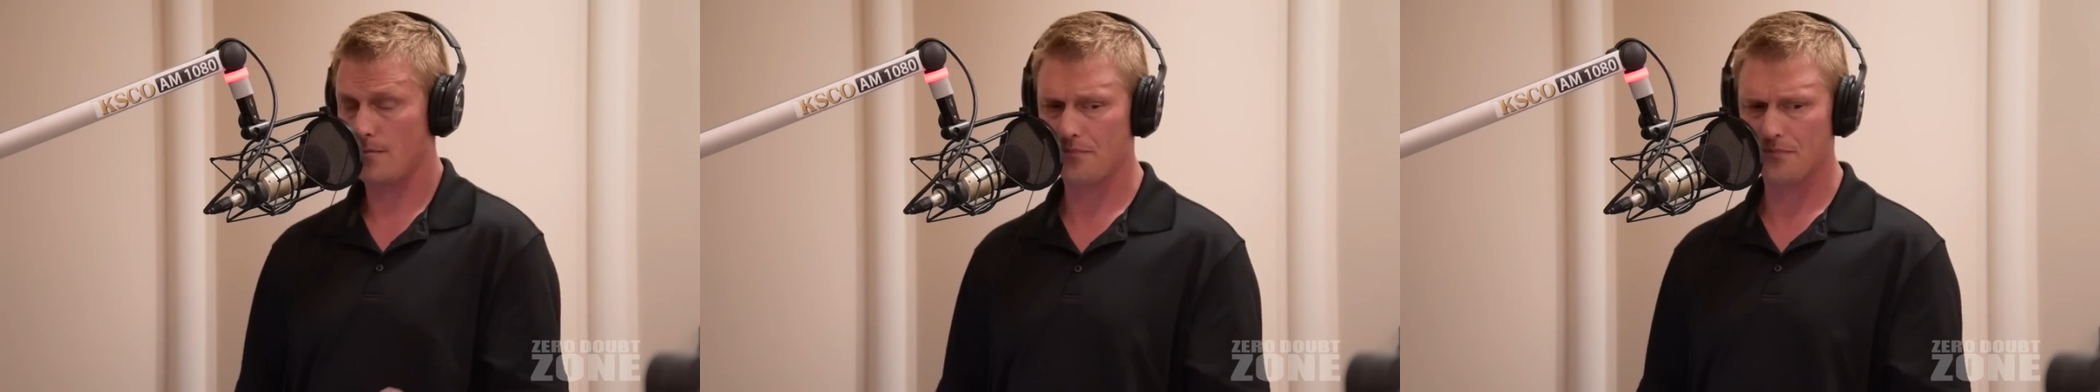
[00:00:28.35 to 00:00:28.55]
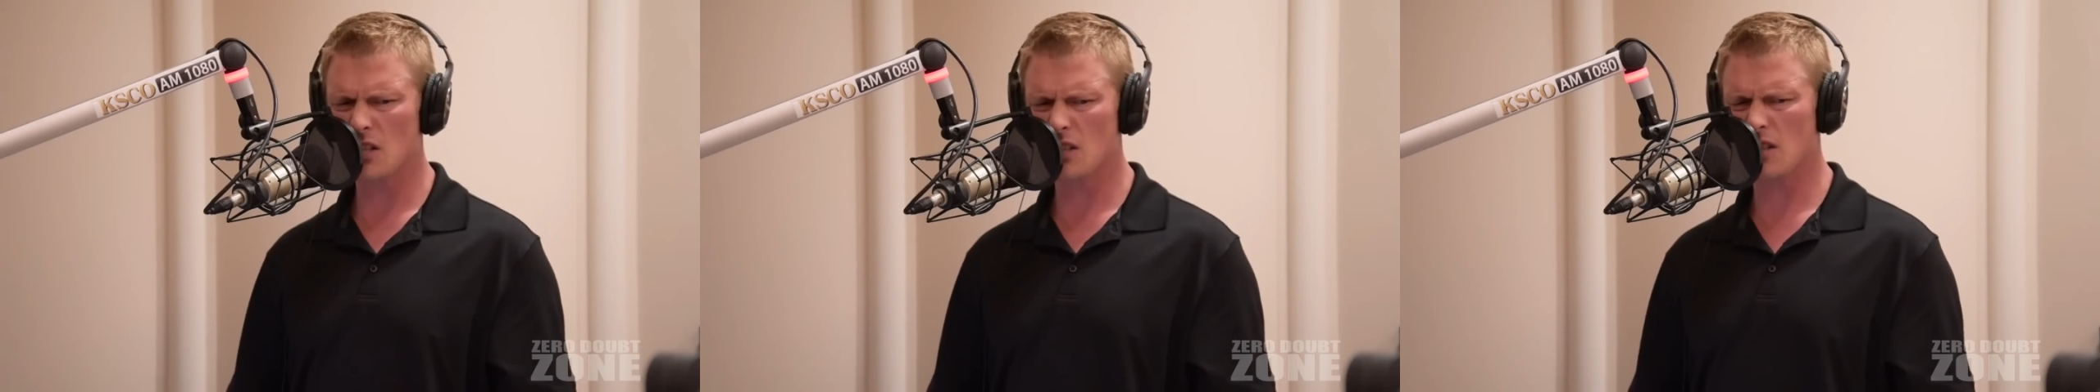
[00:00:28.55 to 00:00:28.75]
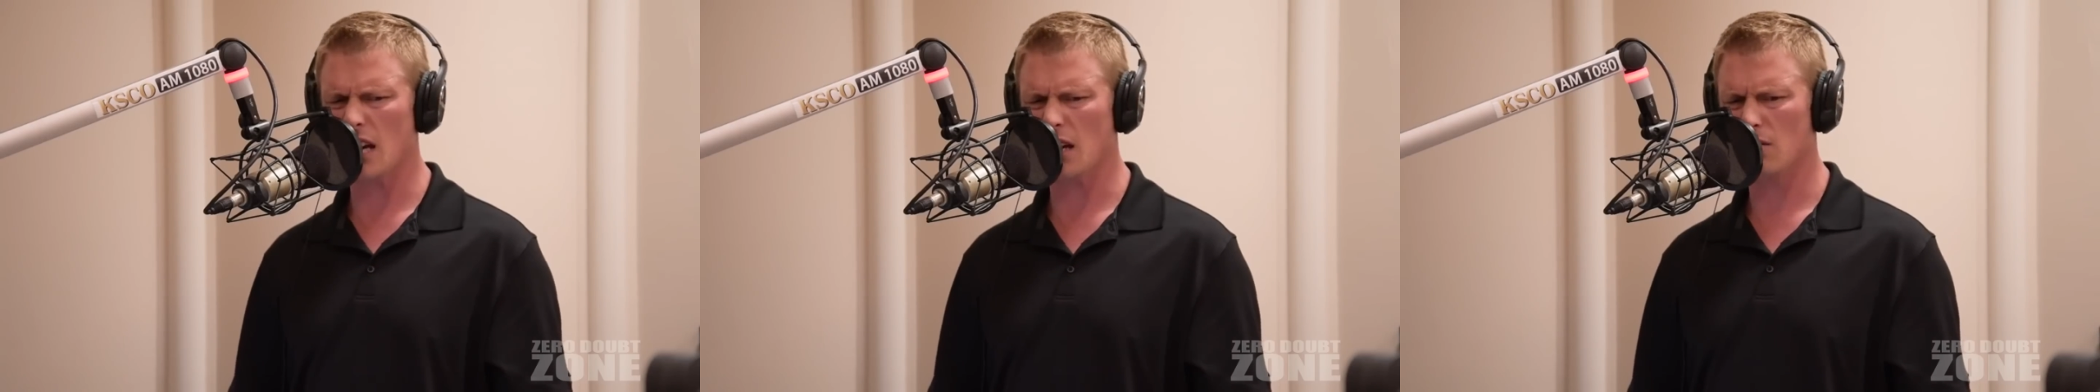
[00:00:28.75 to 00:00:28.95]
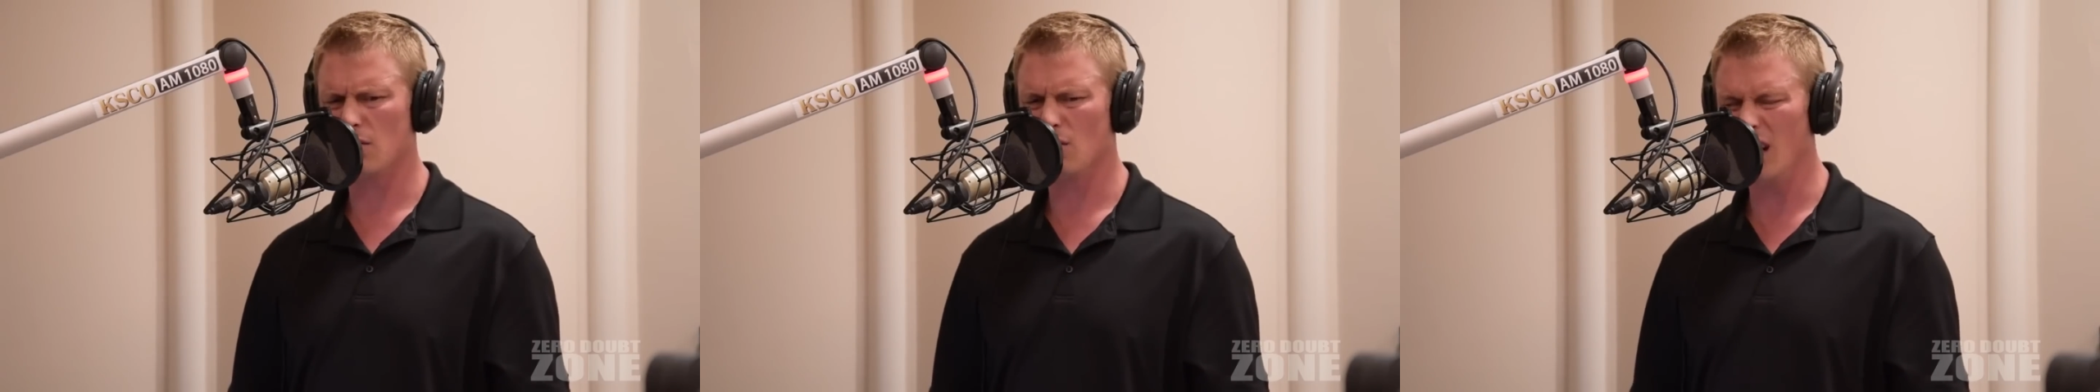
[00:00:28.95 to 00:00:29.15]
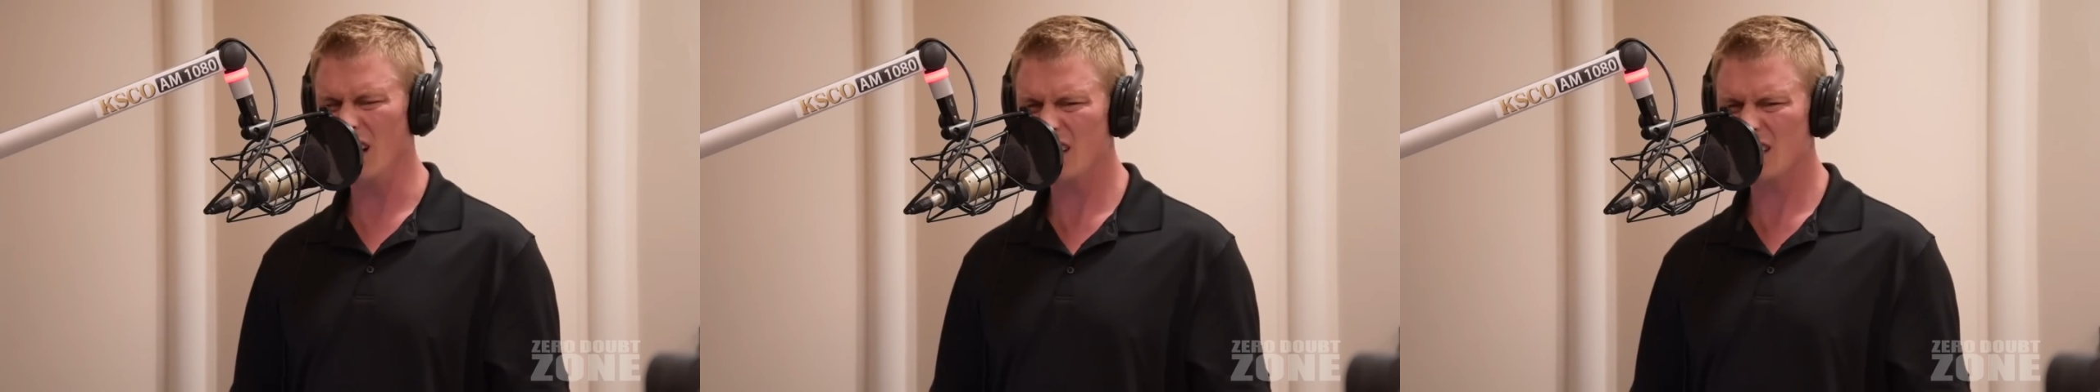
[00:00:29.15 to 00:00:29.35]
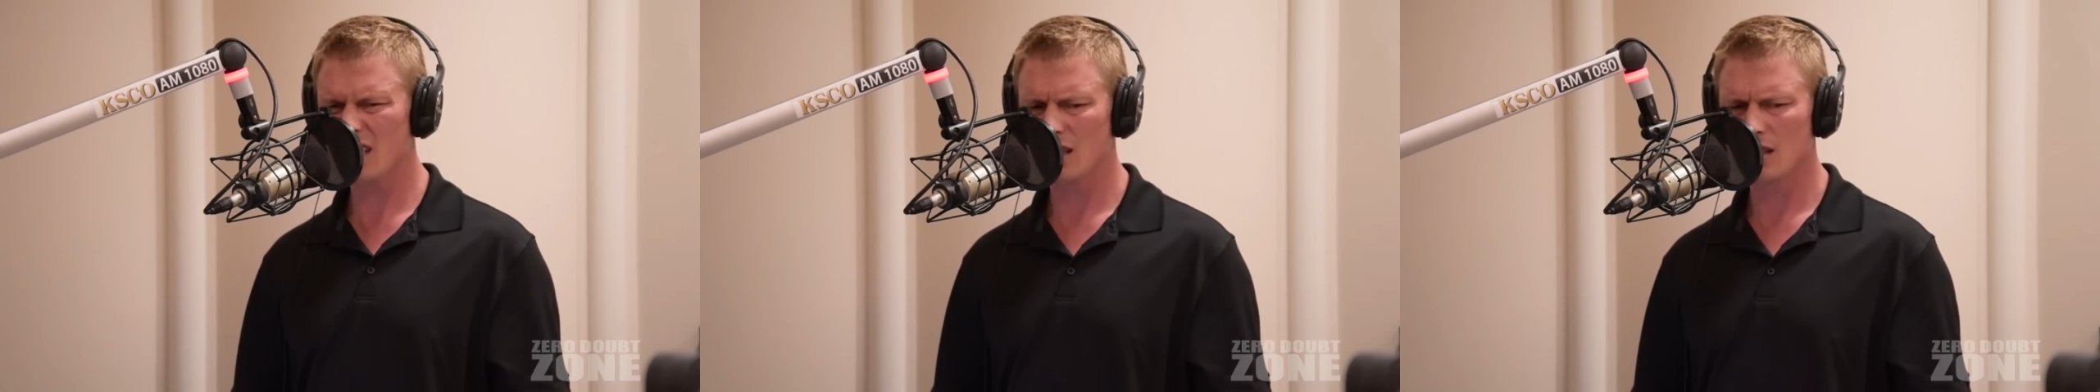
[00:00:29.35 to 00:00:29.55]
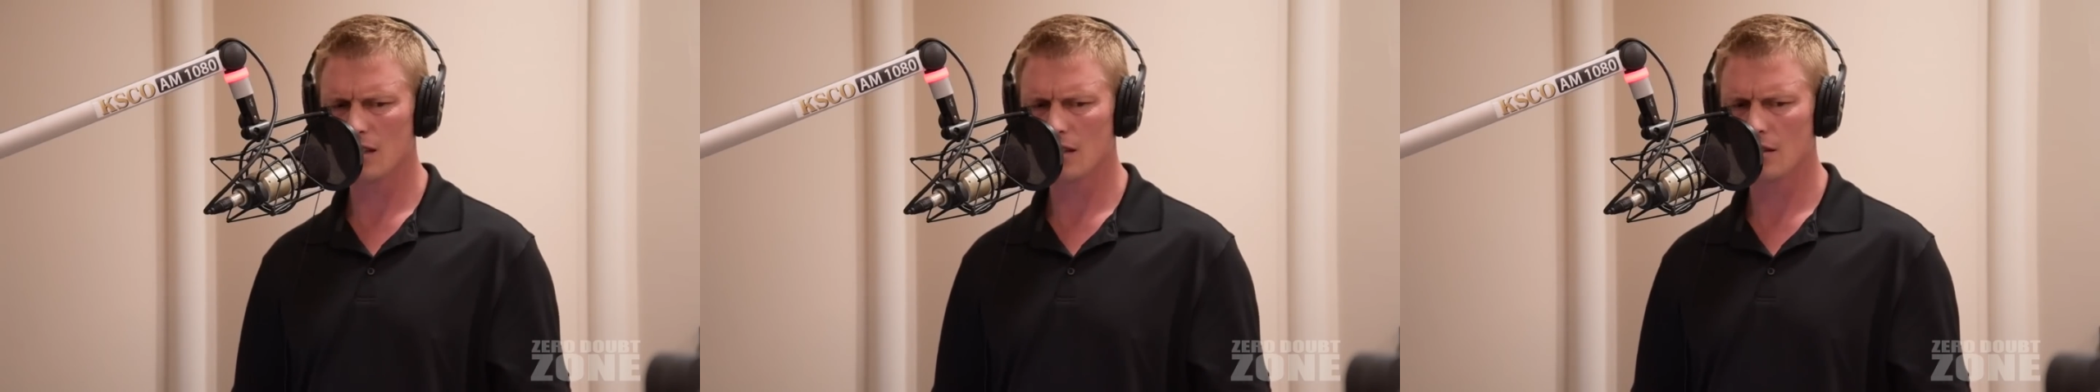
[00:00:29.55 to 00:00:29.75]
And she's like, what?